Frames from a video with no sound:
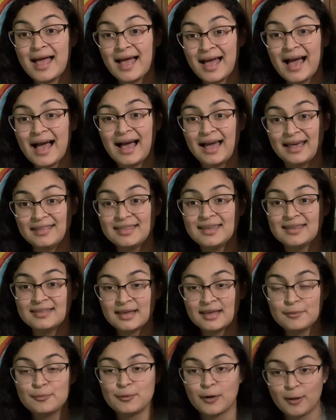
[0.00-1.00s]
I think
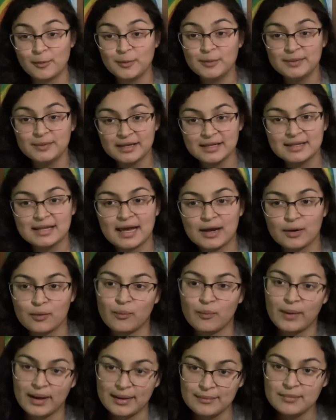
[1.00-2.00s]
they probably like
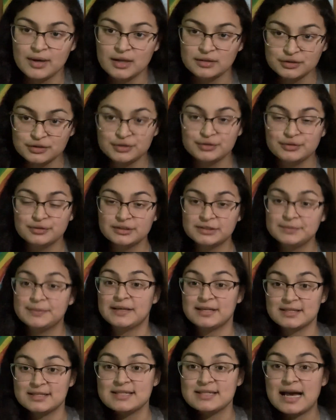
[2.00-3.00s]
wet monsoons
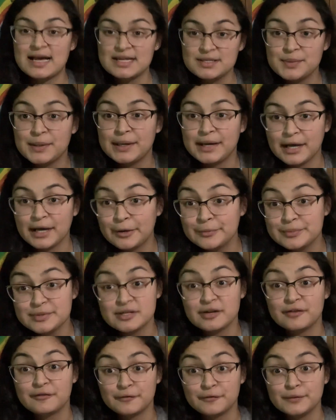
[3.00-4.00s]
because that's what helps
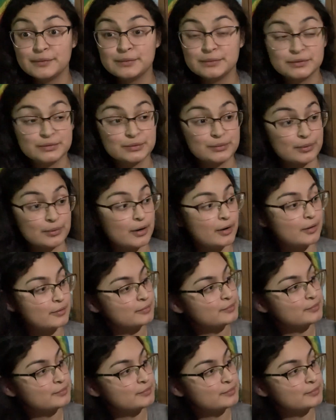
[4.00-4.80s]
their foods grow.